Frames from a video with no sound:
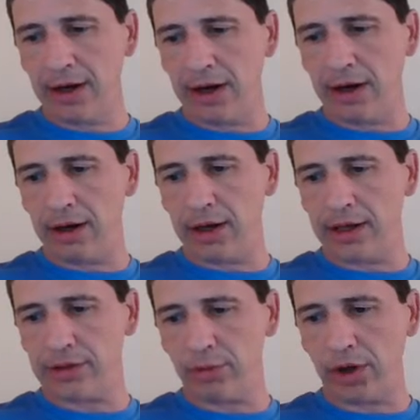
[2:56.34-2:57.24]

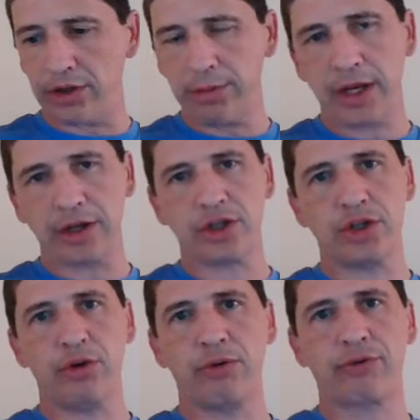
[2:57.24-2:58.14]
as well as
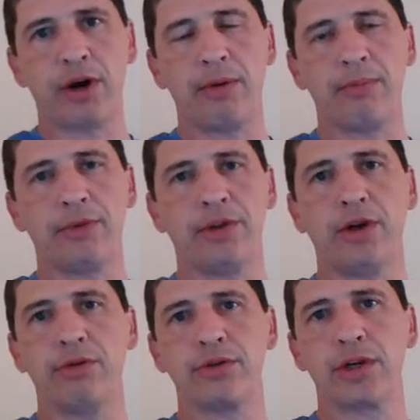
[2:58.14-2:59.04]
Pikachu from
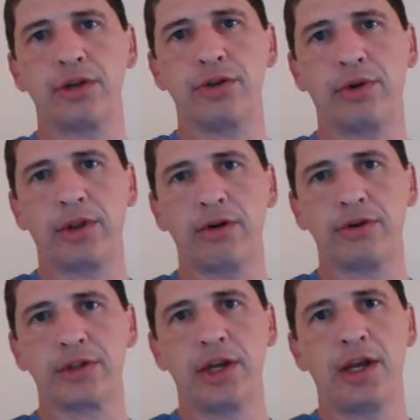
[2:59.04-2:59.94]
those doing
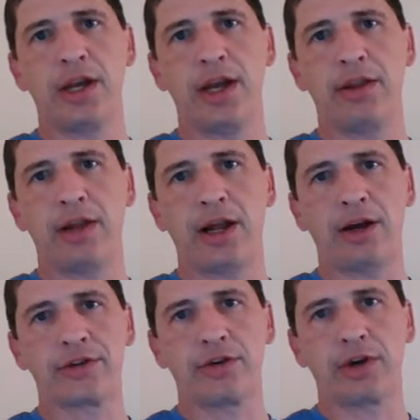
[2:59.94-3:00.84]
those. And then
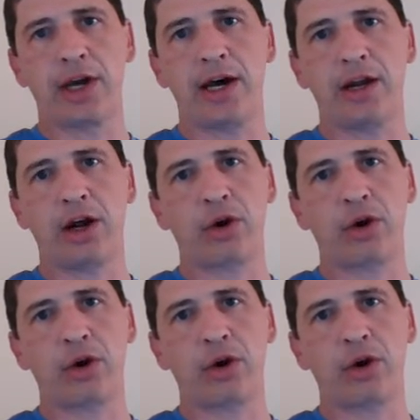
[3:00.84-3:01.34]
I also got a